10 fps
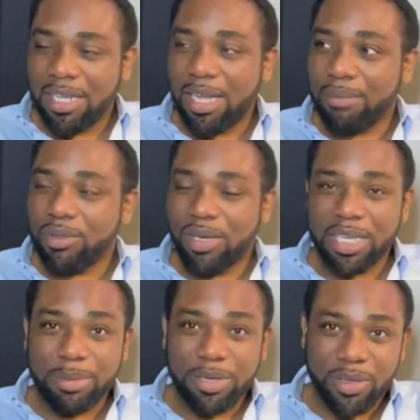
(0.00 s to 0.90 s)
I'm talking
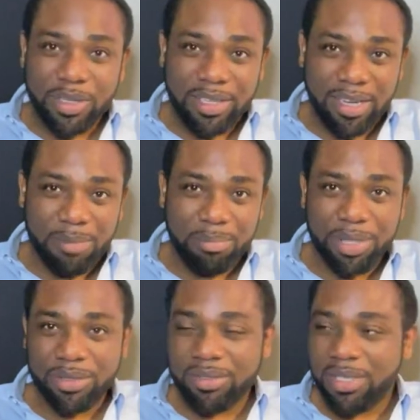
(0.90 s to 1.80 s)
about your internet
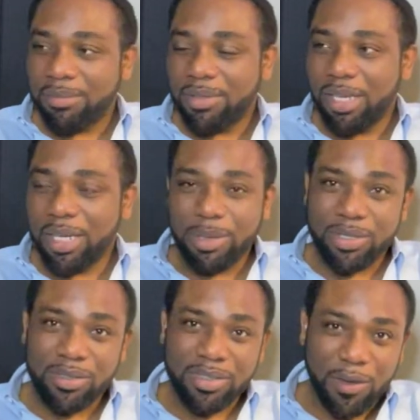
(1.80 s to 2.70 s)
bills, talking about
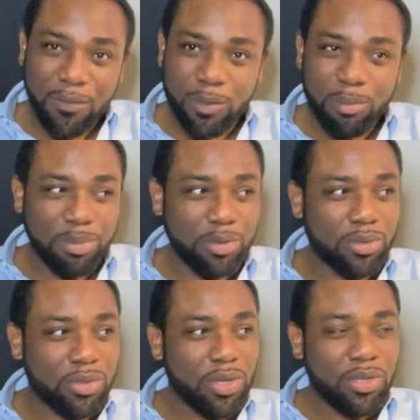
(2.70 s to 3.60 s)
your cell phone bills,
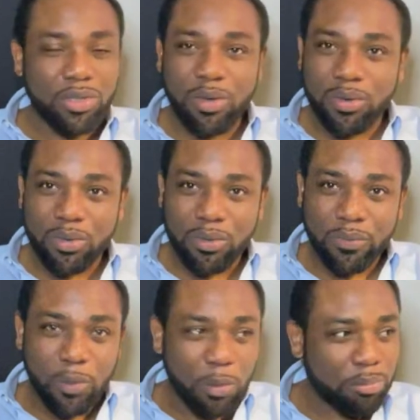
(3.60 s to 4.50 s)
your
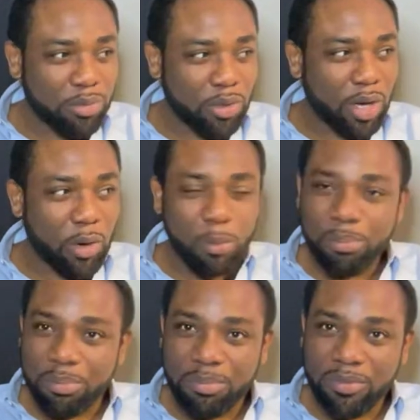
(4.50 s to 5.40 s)

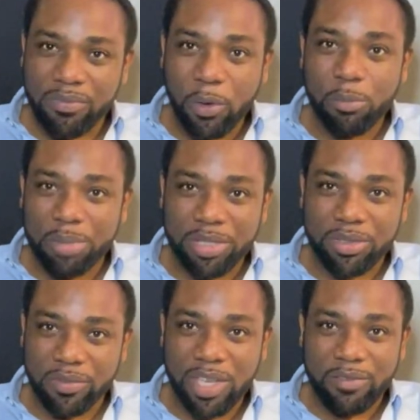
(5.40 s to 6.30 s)
home phone
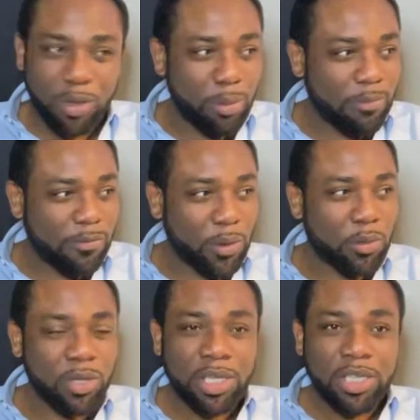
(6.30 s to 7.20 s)
bills, if you have a home
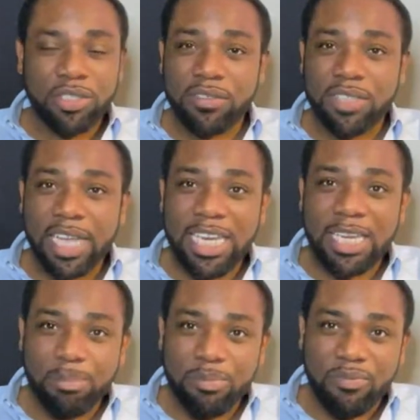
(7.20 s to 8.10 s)
phone, just
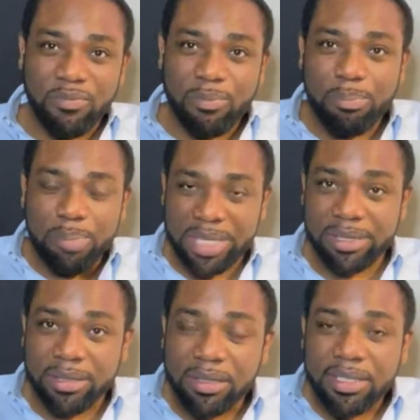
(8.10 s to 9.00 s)
any bill.